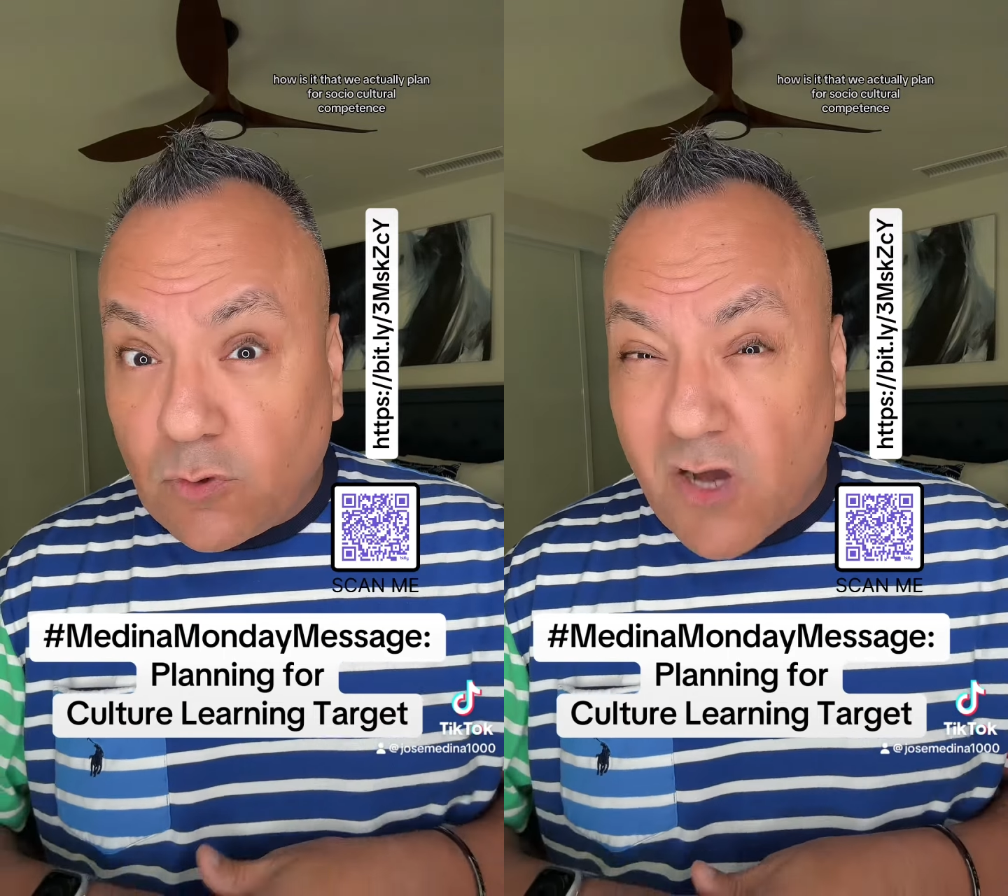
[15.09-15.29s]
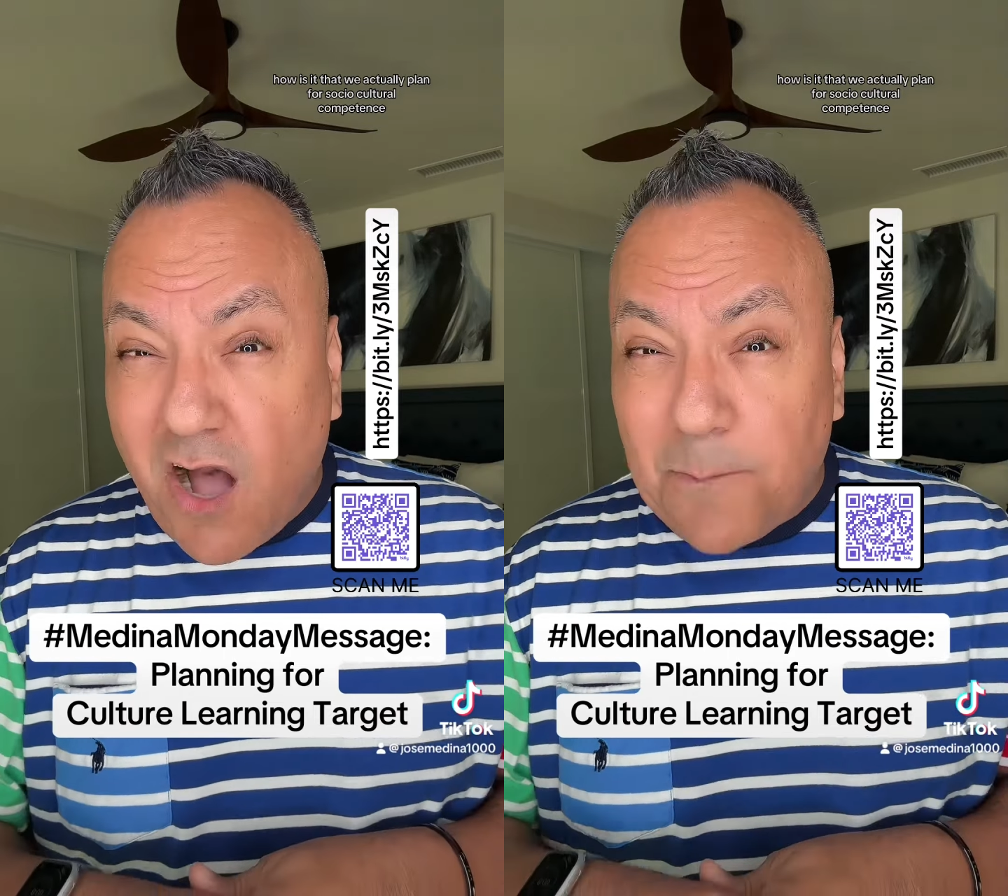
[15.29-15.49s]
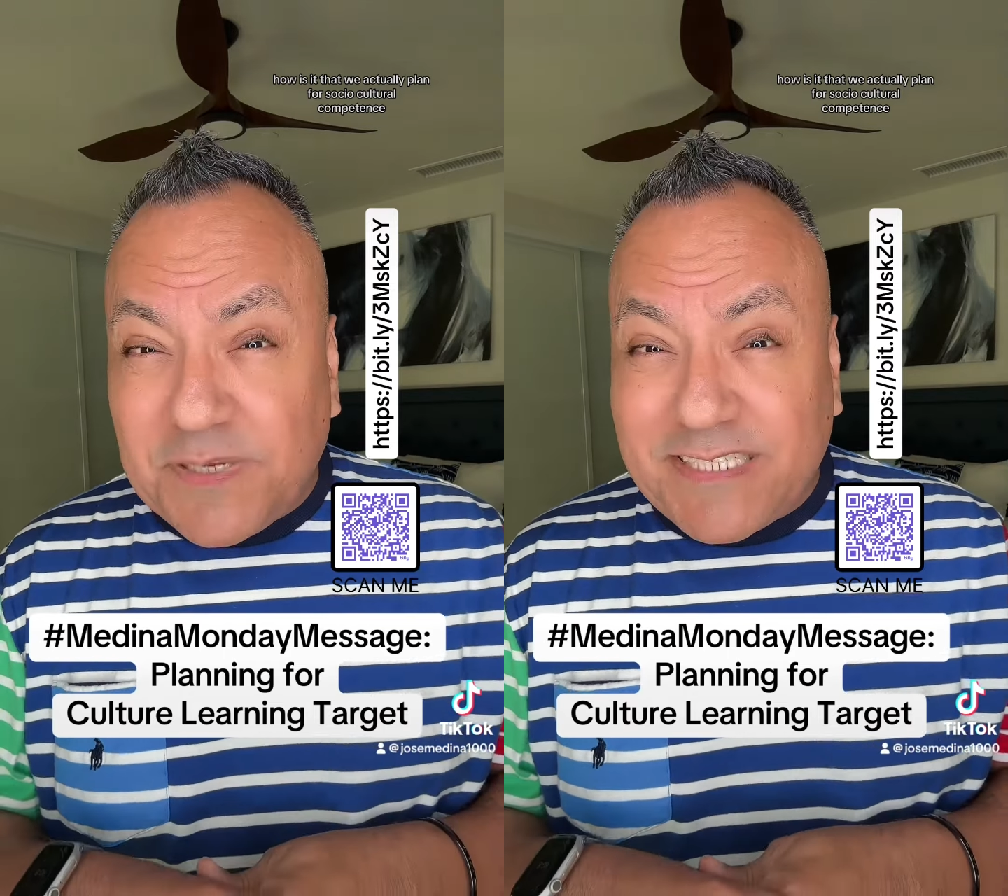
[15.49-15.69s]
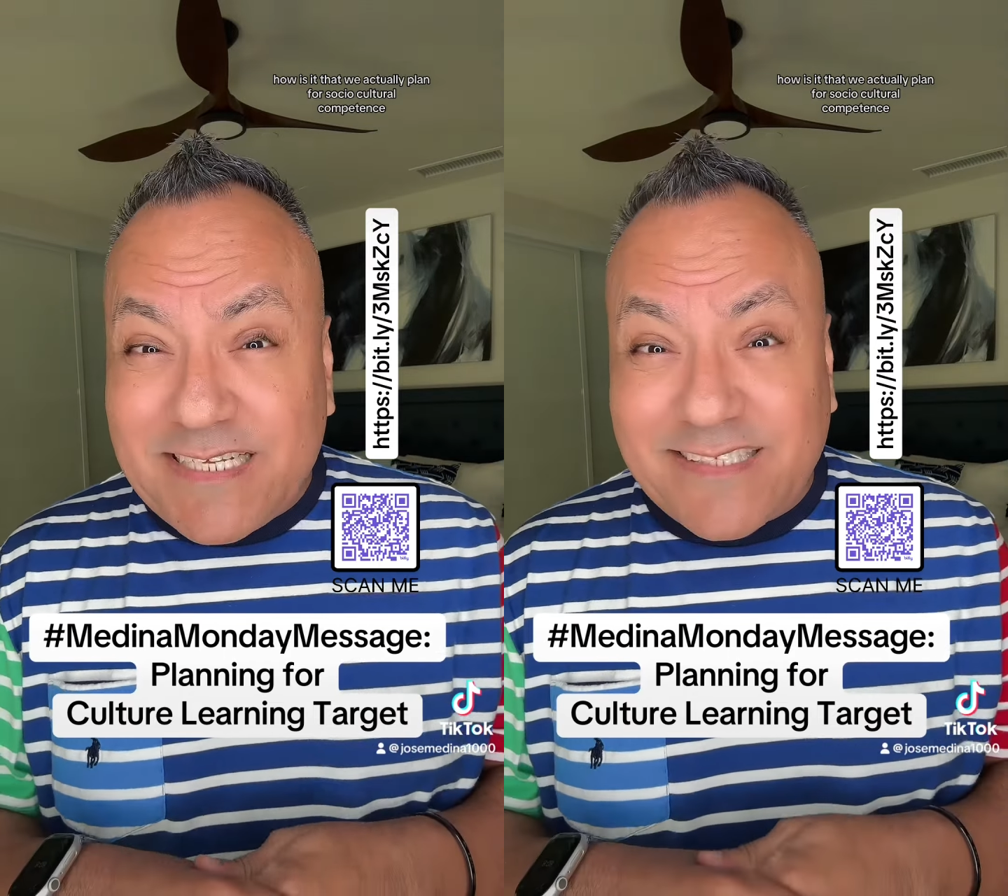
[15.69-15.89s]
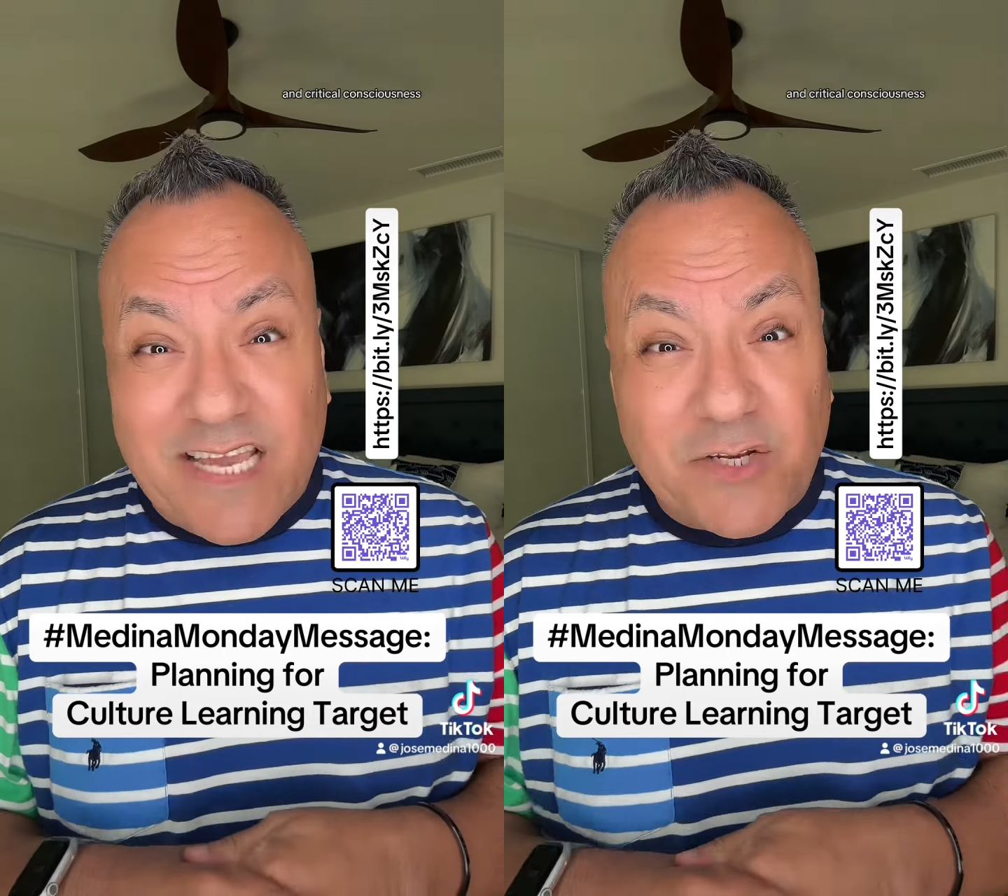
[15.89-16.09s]

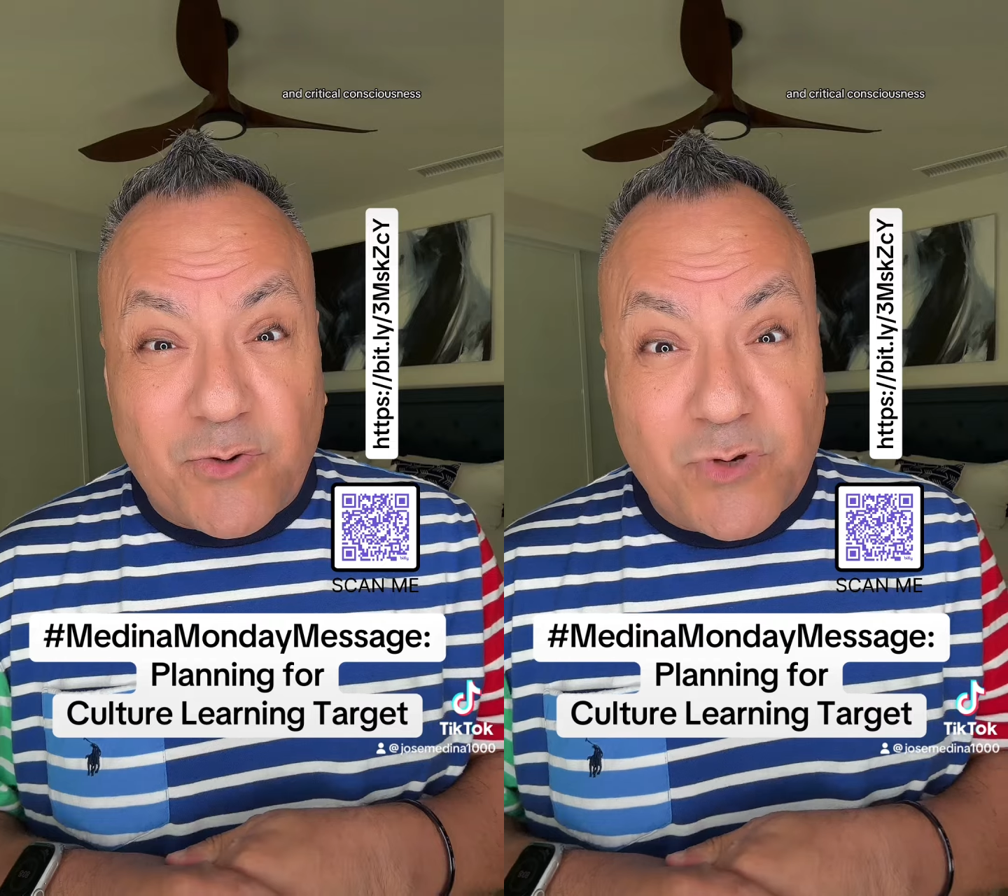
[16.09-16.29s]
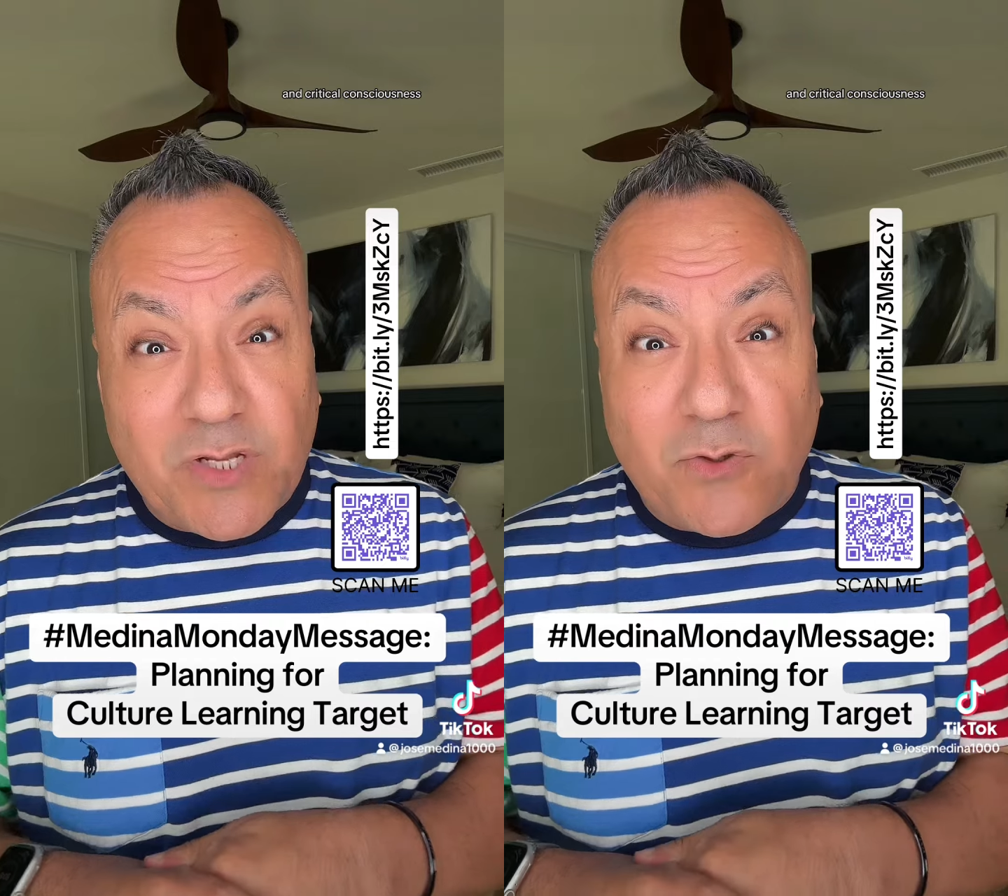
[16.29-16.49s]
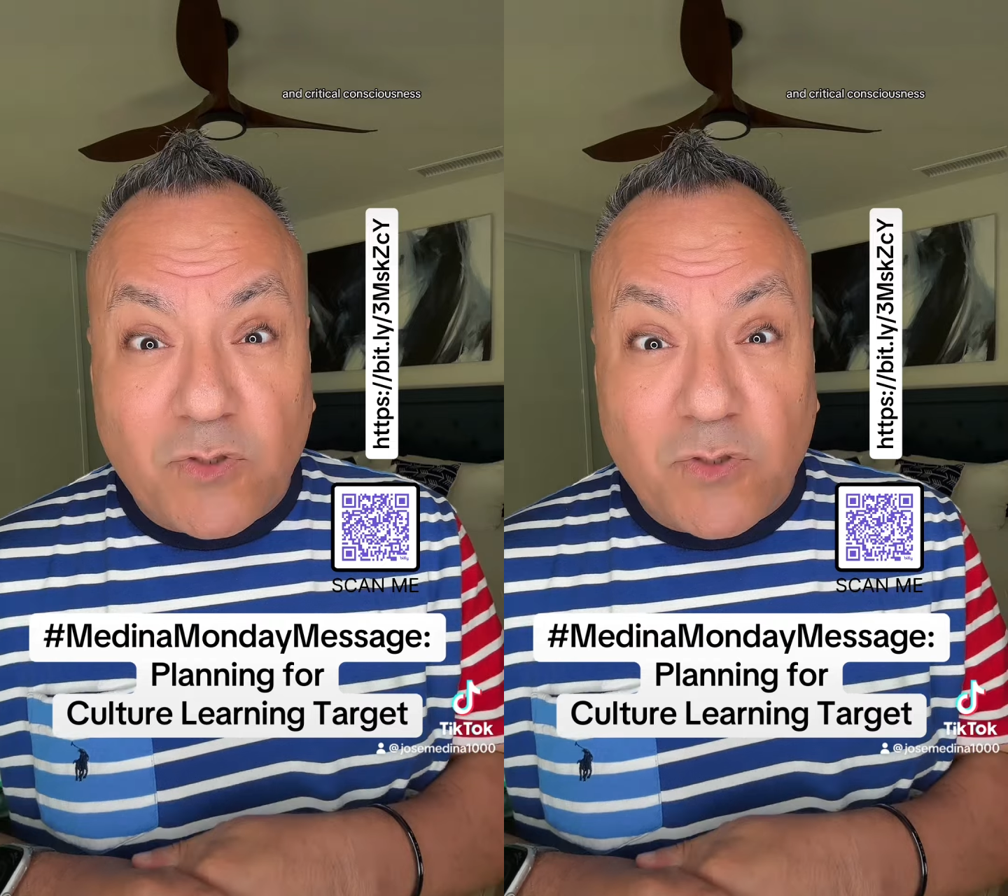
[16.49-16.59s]
competence and critical